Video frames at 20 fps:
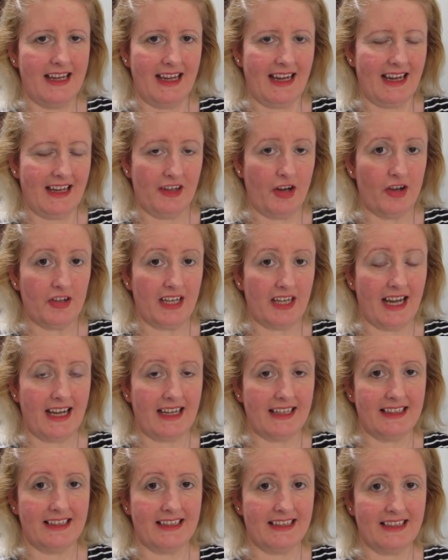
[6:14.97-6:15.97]
And
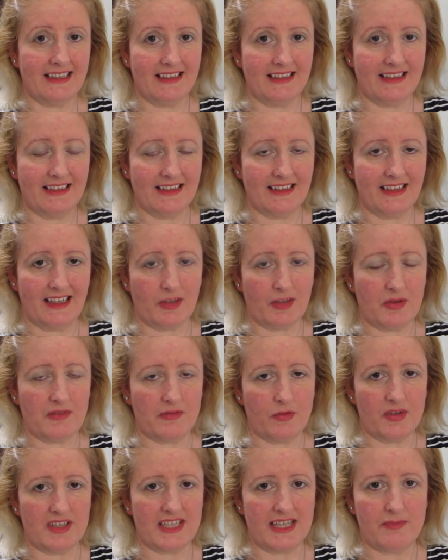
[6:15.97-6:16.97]
okay, like we've
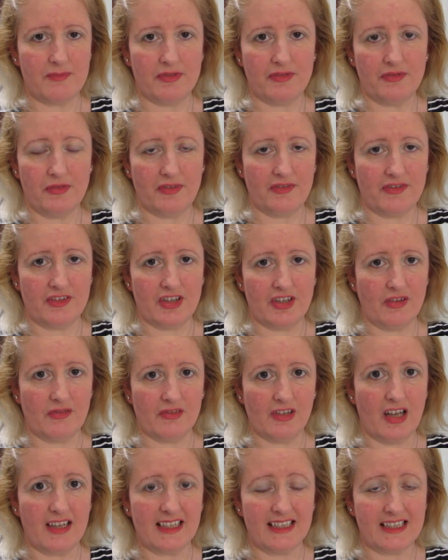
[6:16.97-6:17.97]
all said before, if you don't
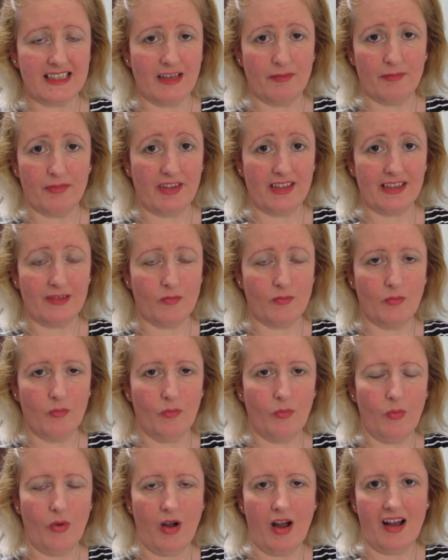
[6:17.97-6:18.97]
like something,
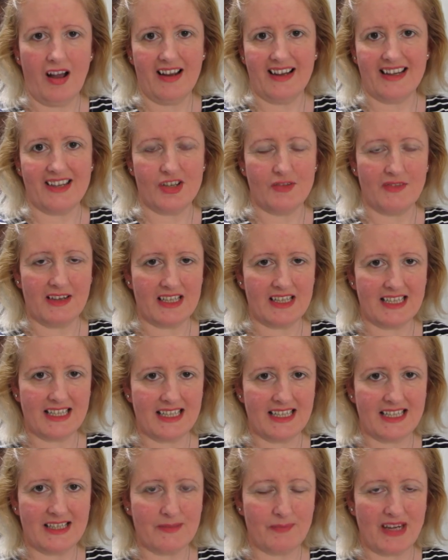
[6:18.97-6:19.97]
why do you
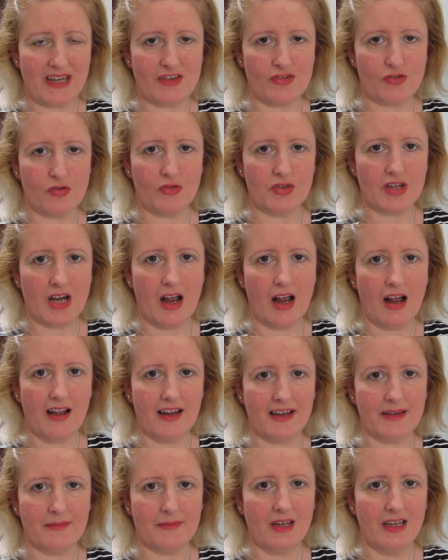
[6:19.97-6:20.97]
actually spend your
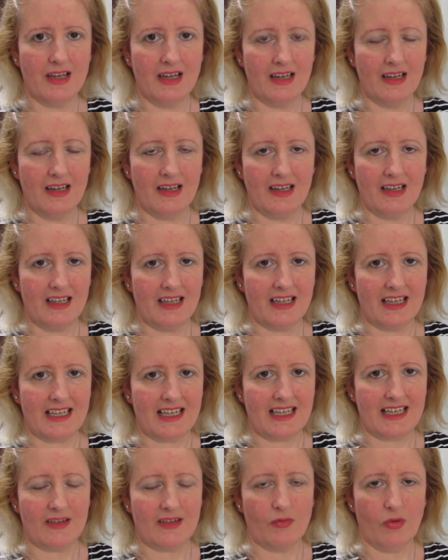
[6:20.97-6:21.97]
time
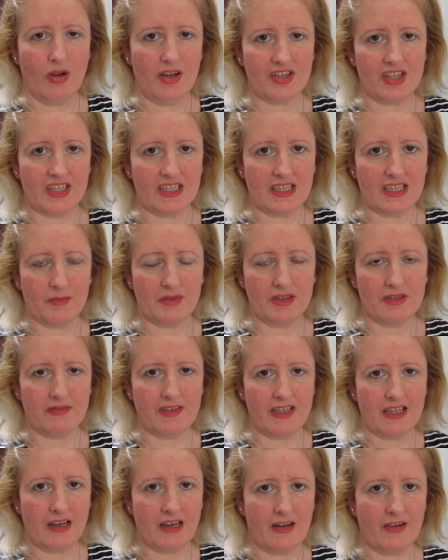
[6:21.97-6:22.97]
in watching someone's
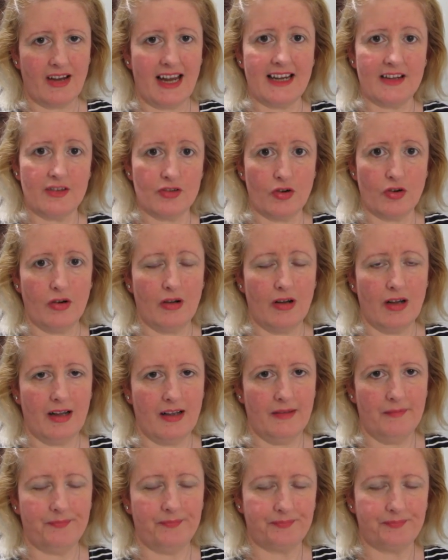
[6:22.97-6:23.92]
video and or